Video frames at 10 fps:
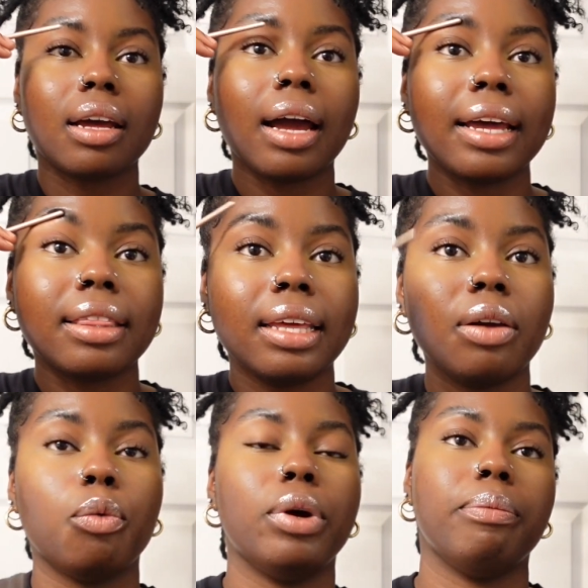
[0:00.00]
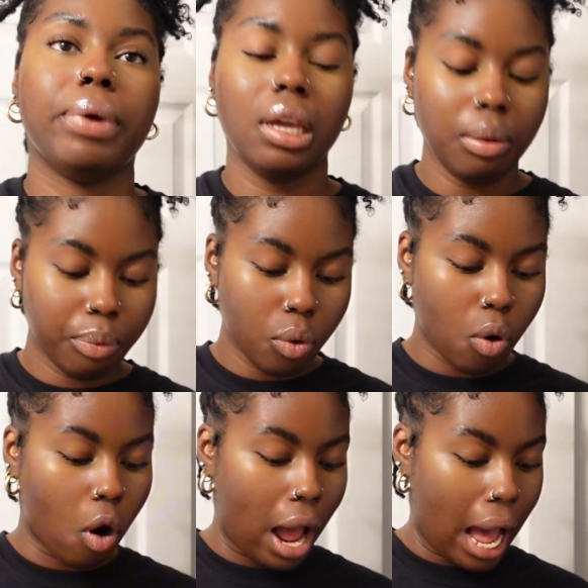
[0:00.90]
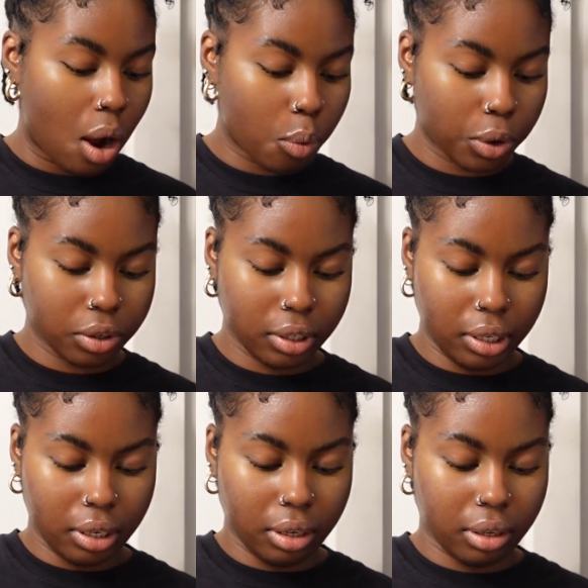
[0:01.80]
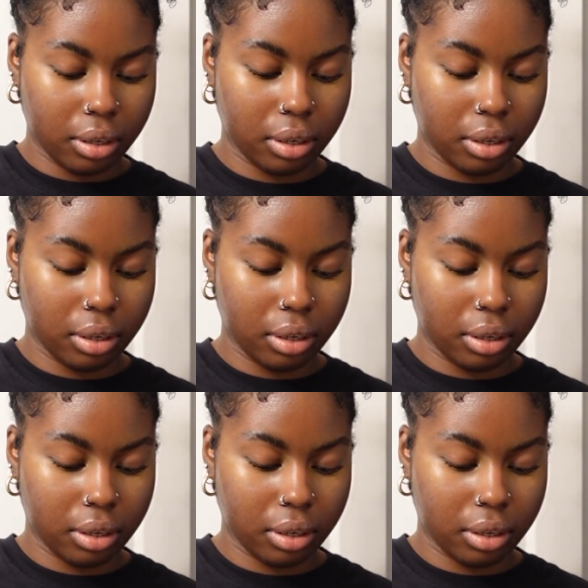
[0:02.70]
I think when people outwardly